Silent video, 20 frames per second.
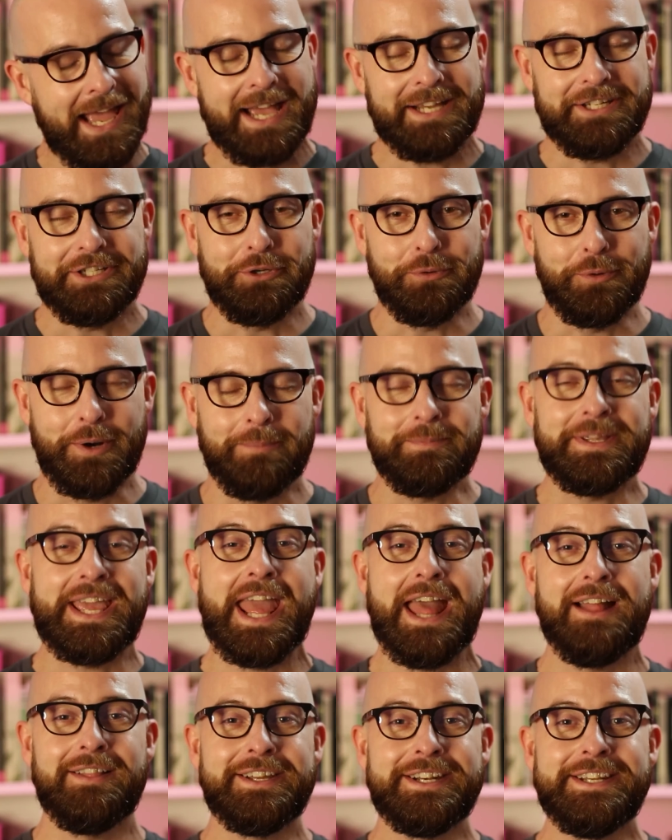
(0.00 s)
How you doing? I'm
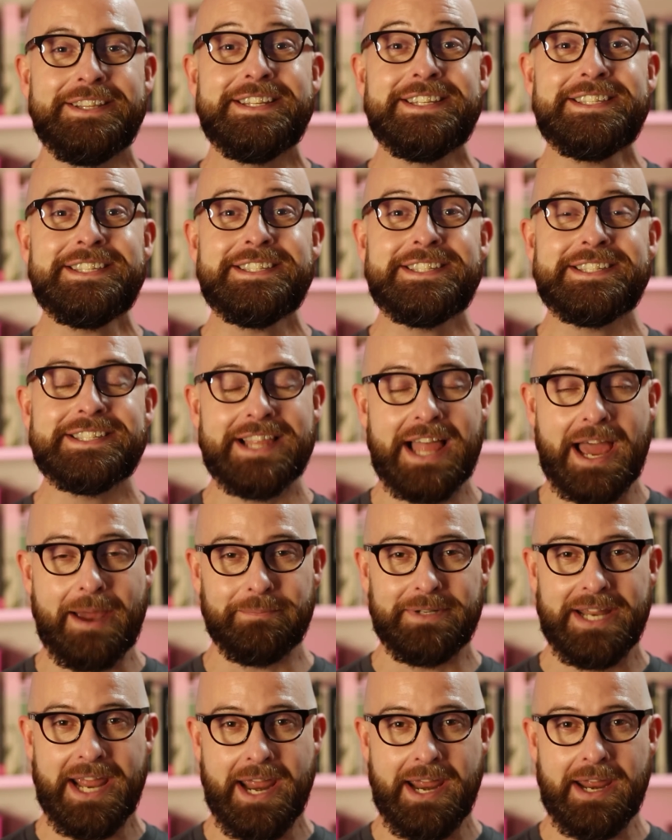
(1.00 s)
Callan and this is
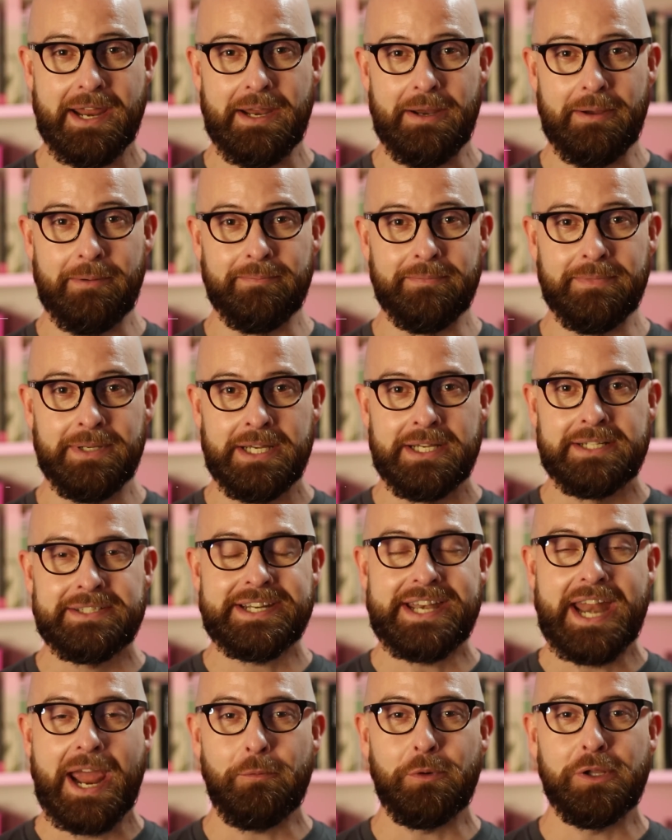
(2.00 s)
Slapped Ham.
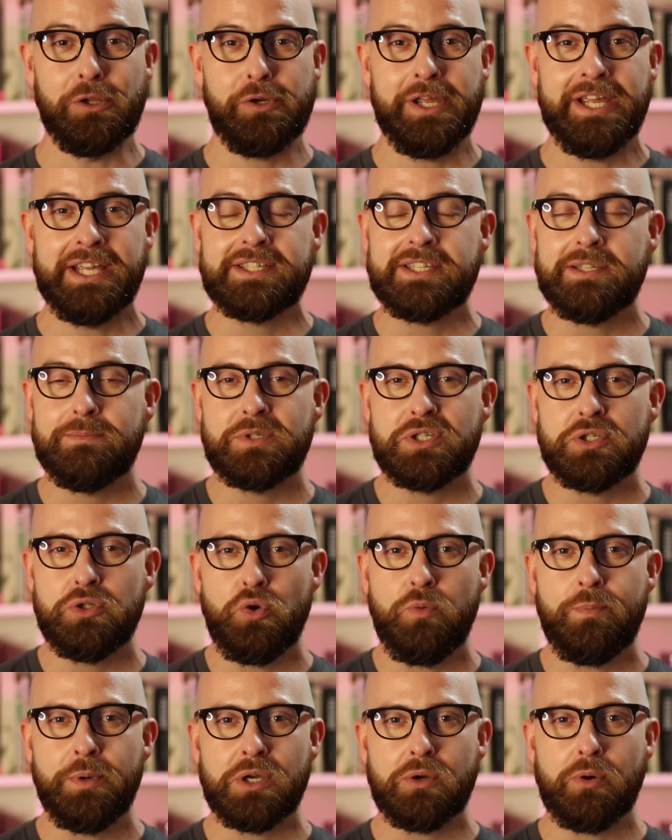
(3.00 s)
Today we're looking at some
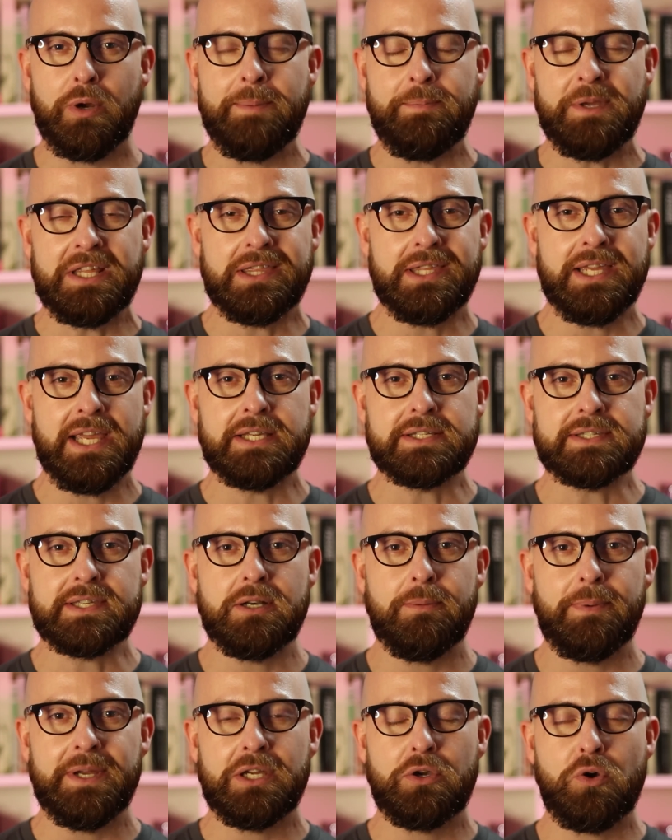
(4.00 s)
super creepy things
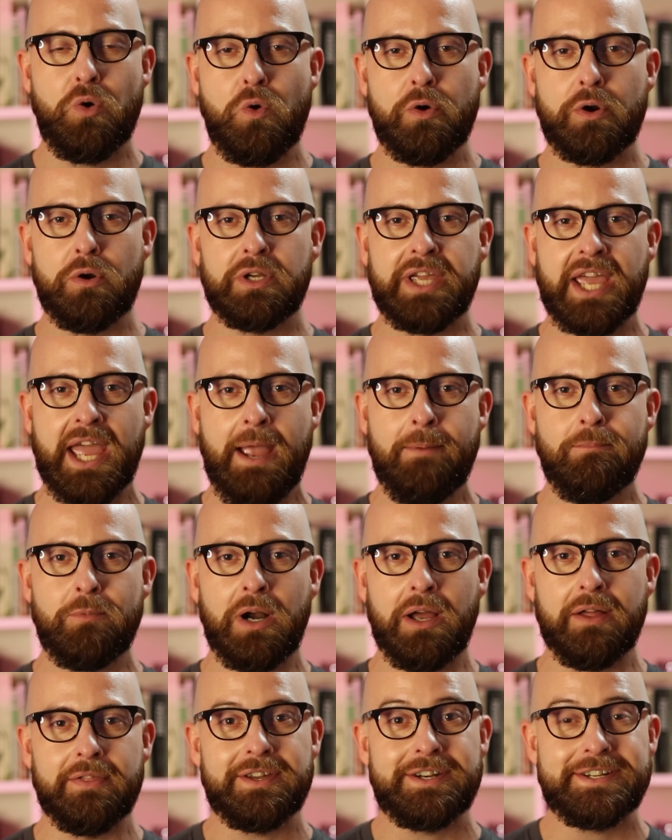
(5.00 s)
that have been caught on
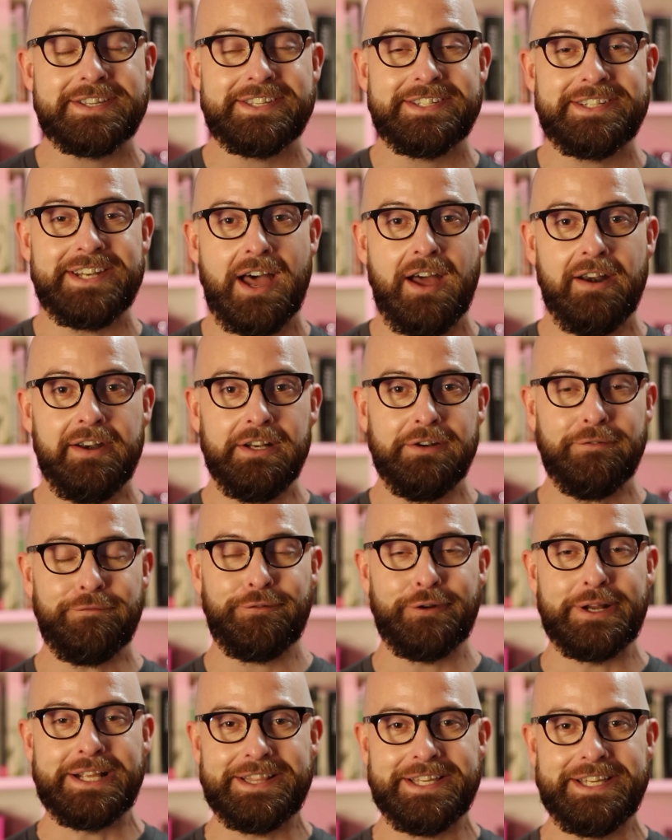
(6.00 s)
camera that are starting to
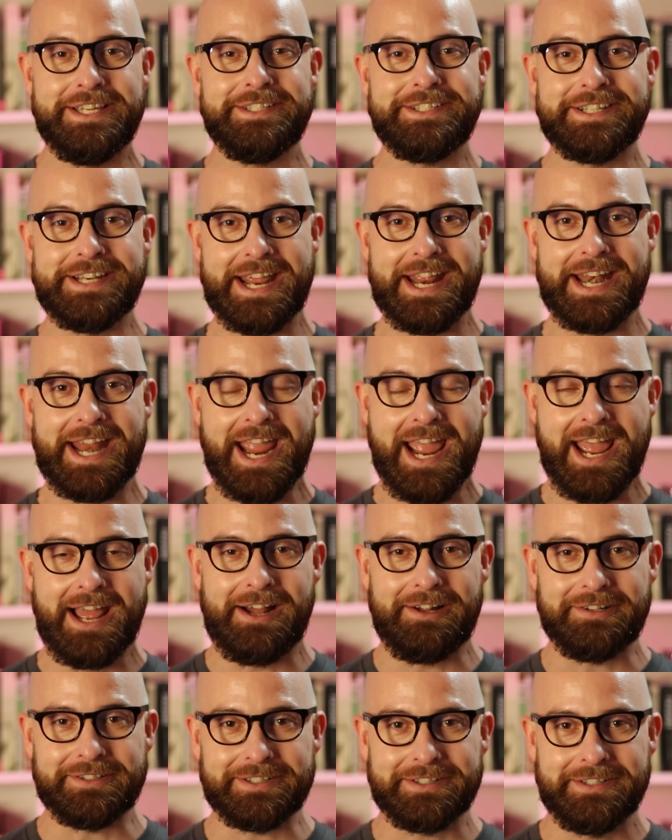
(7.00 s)
freak the internet
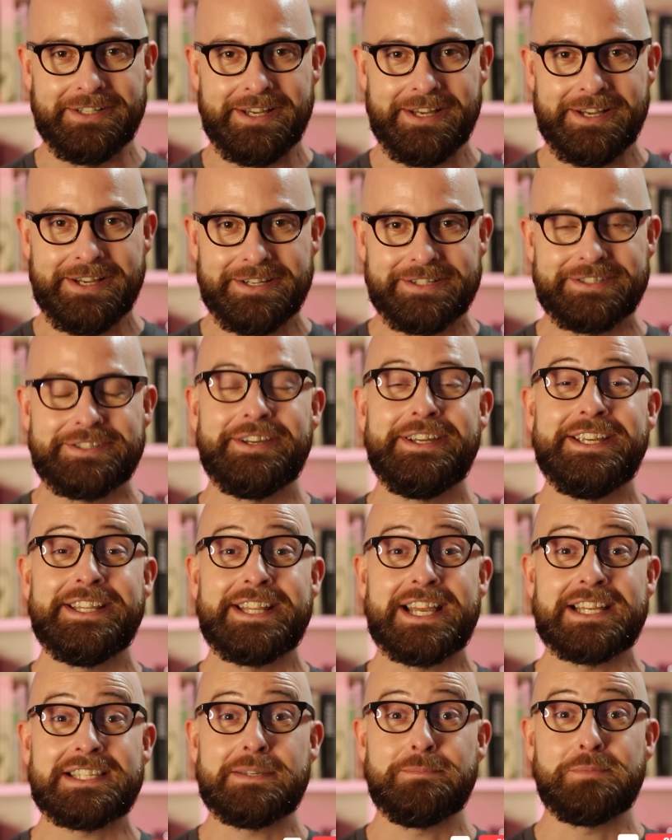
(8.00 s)
out. So
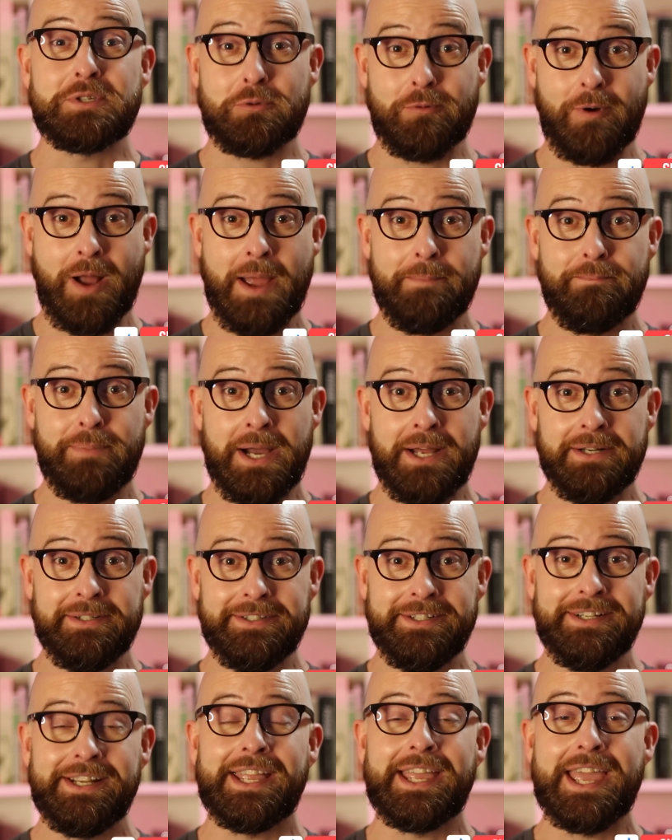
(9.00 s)
hit that subscribe
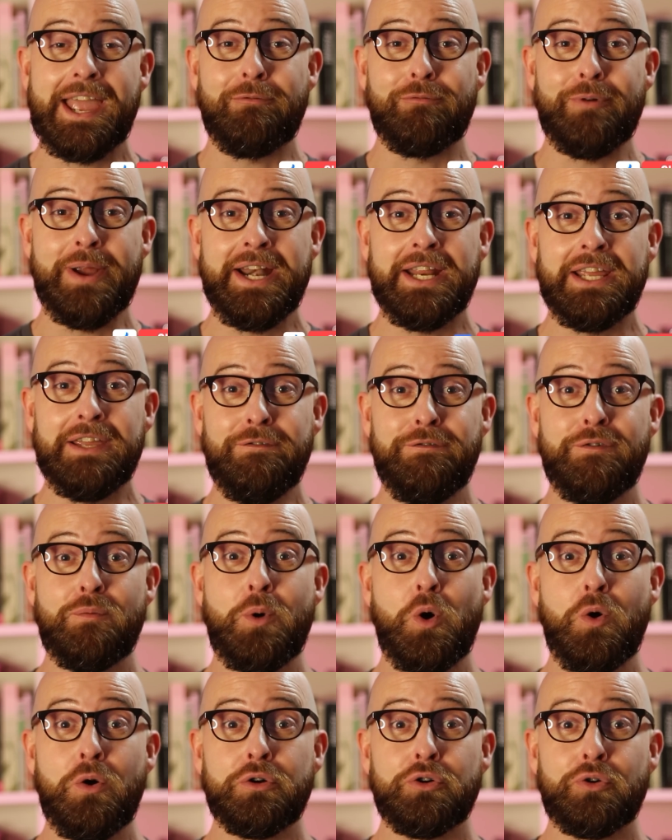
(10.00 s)
button and get ready for
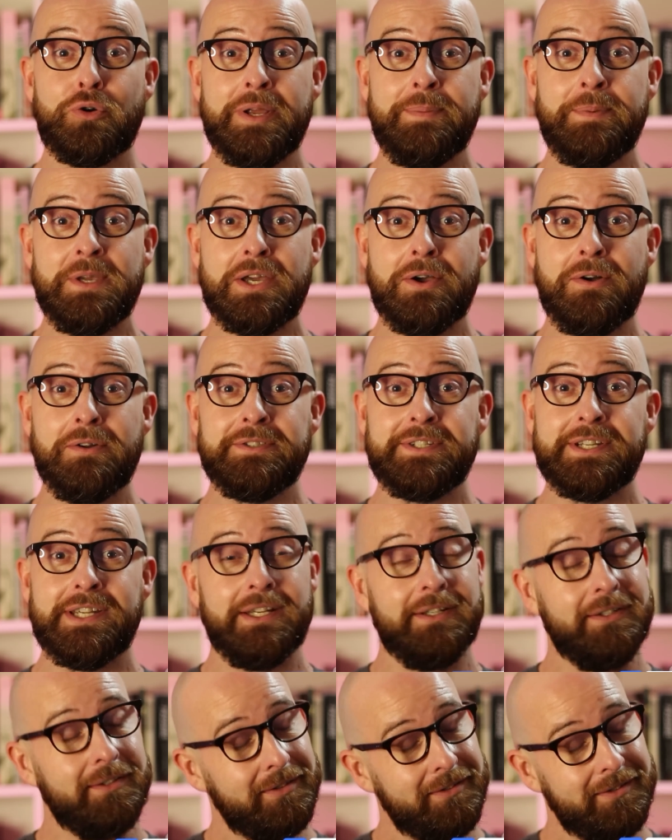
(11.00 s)
more creepy
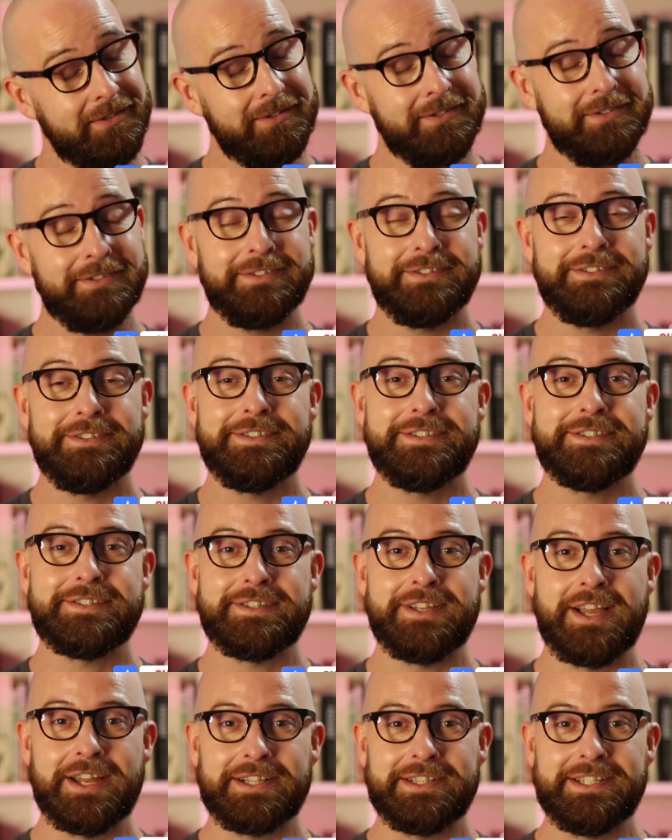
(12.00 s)
content.
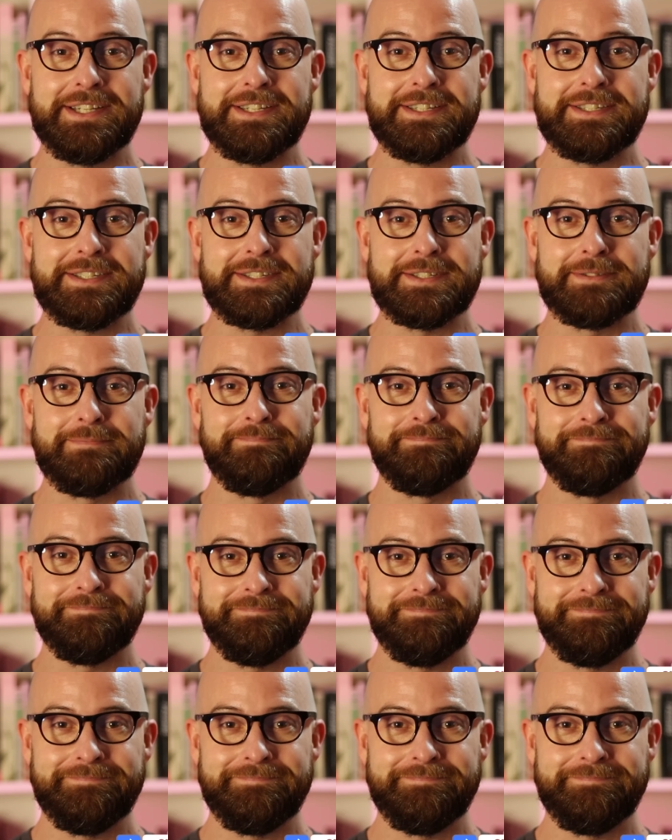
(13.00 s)
Just like this.